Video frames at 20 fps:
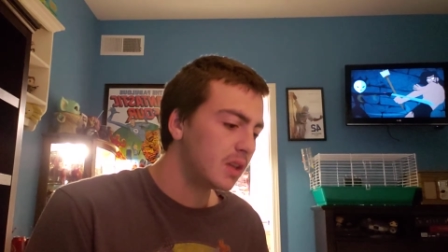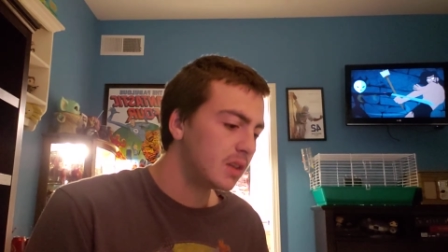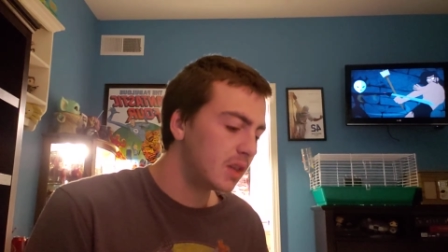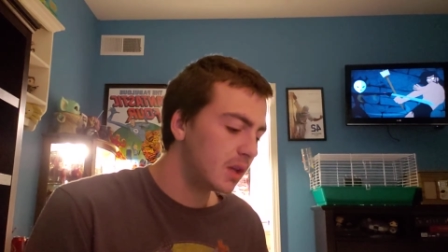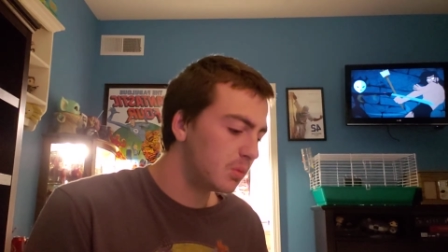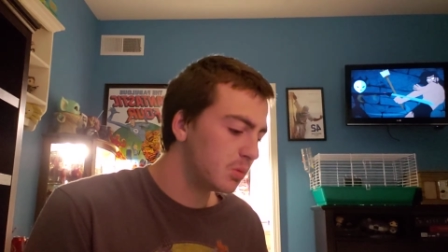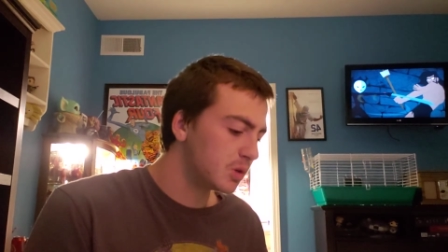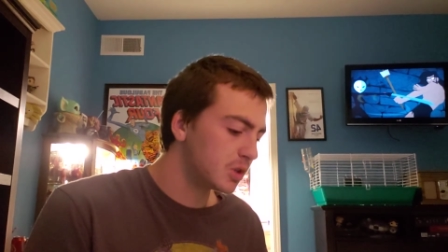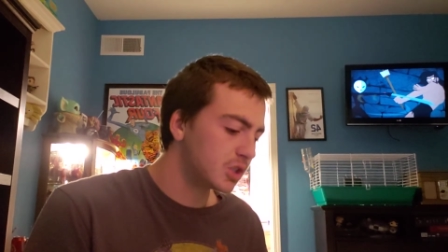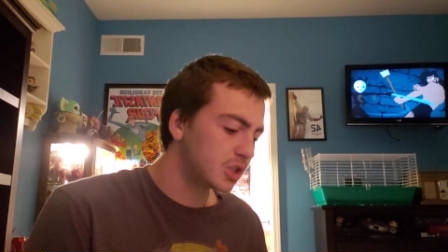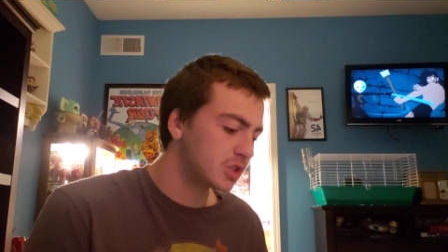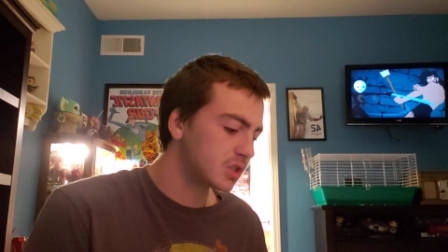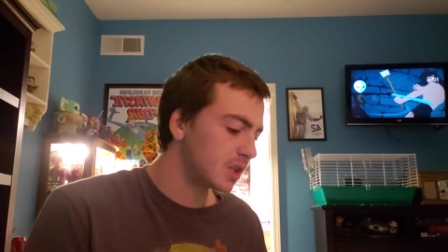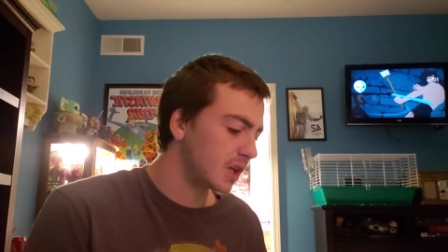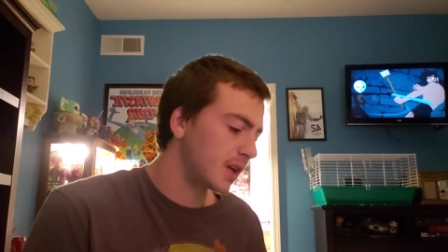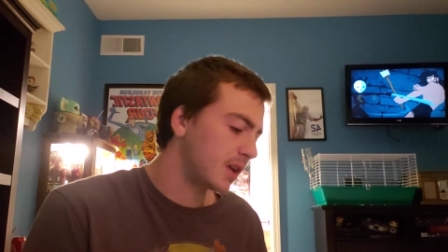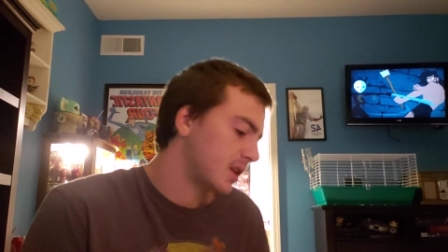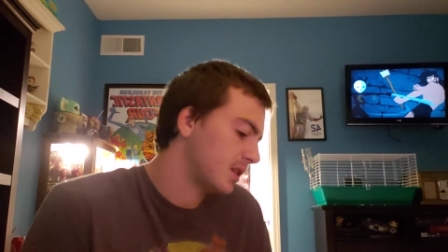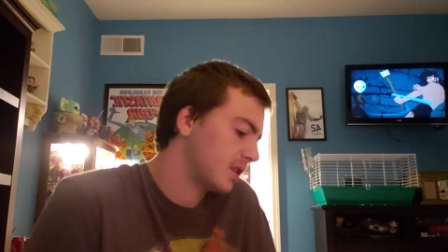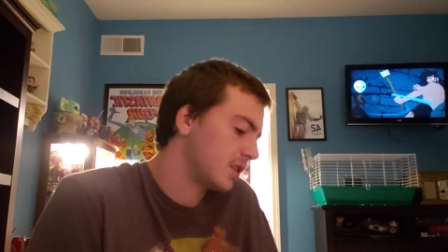They were just
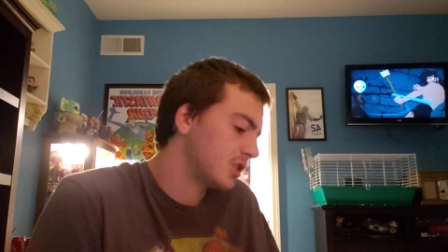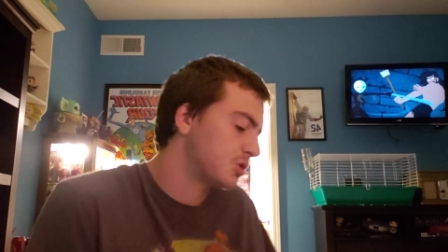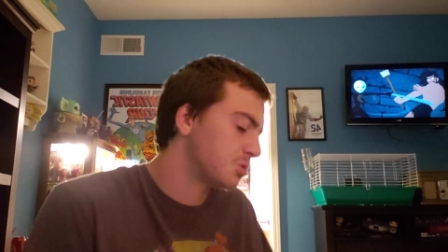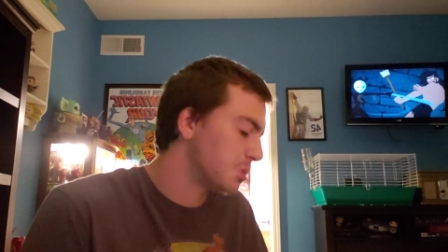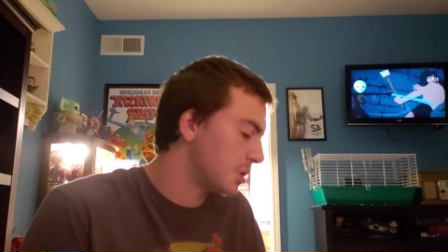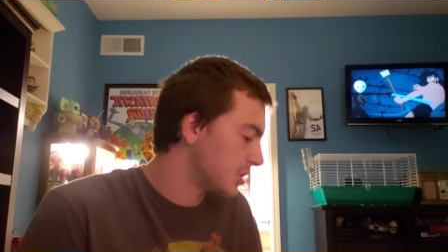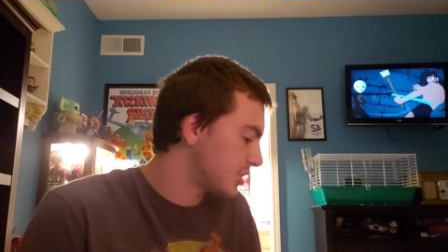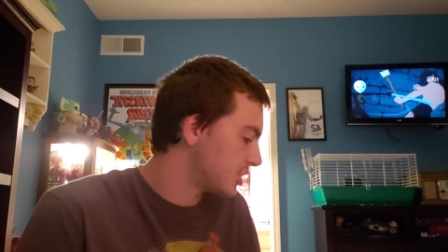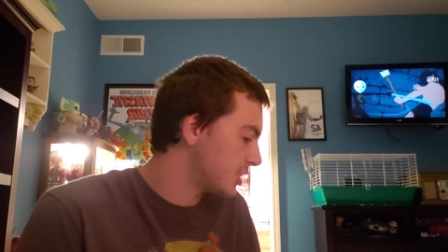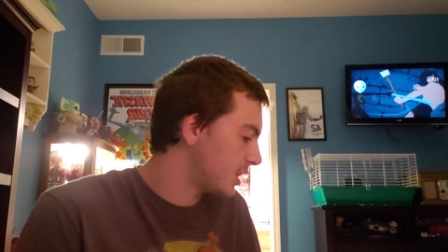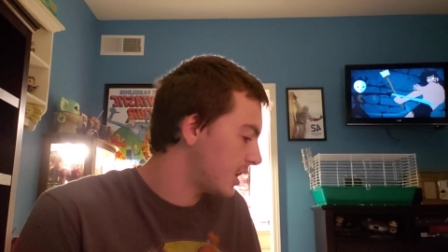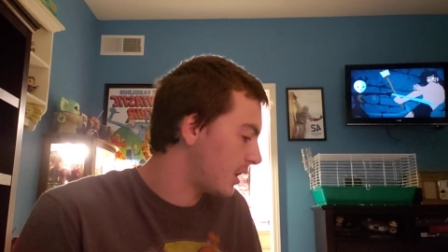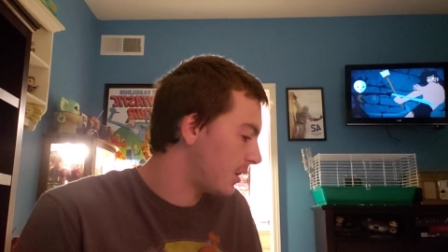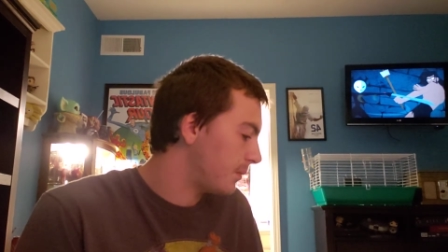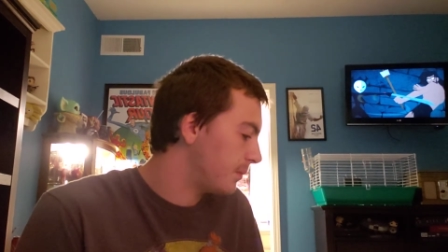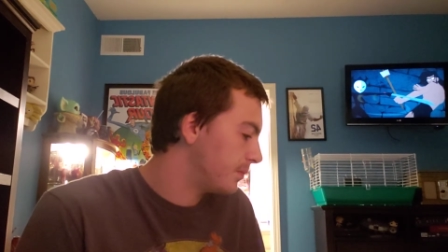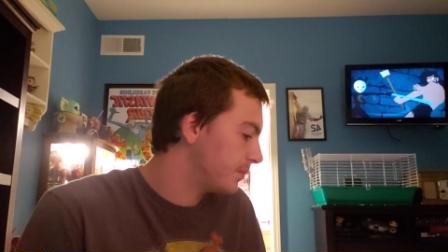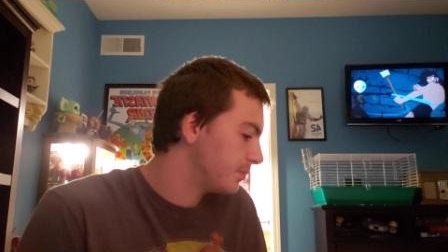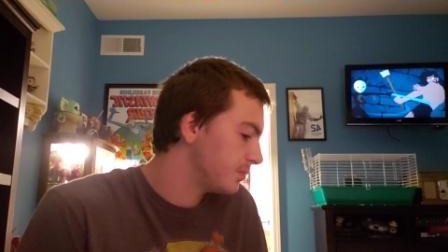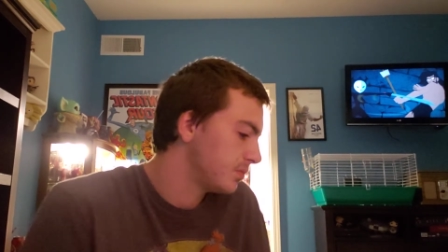like, let's rush it
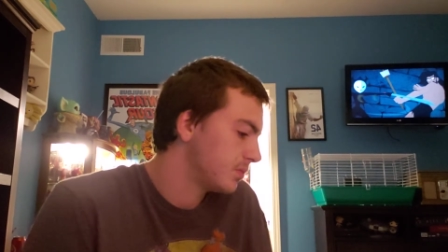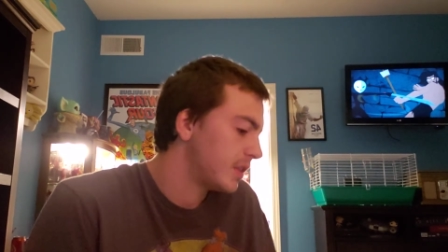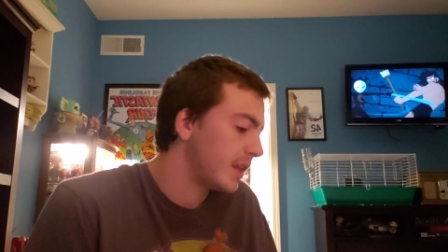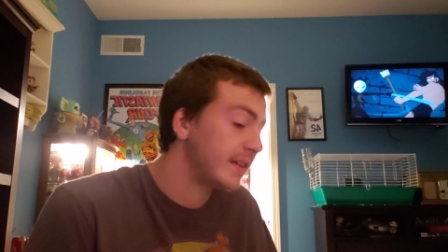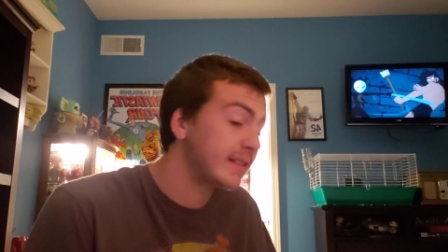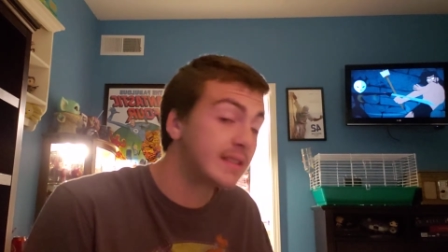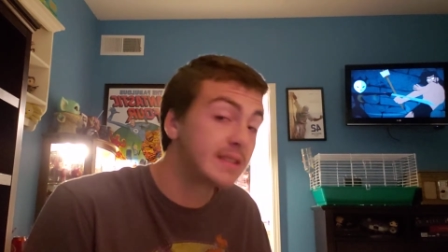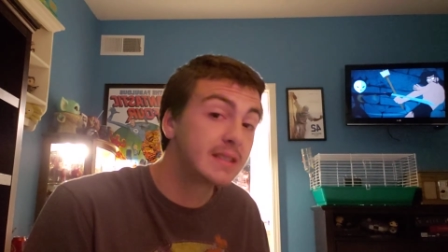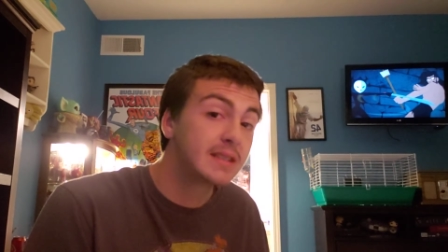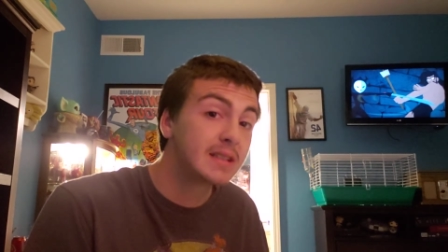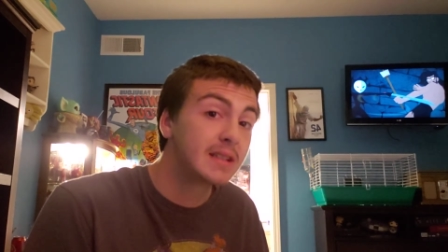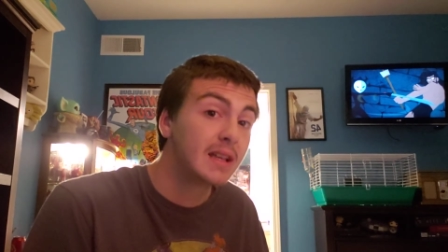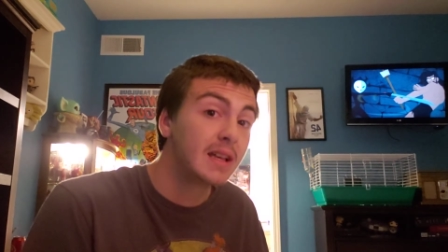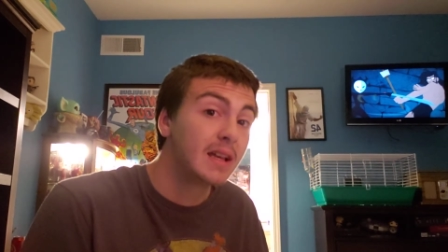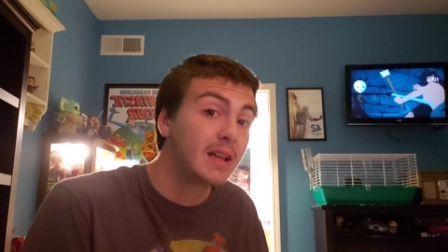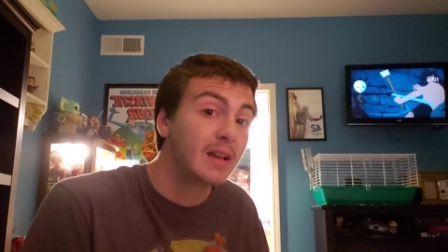out. That's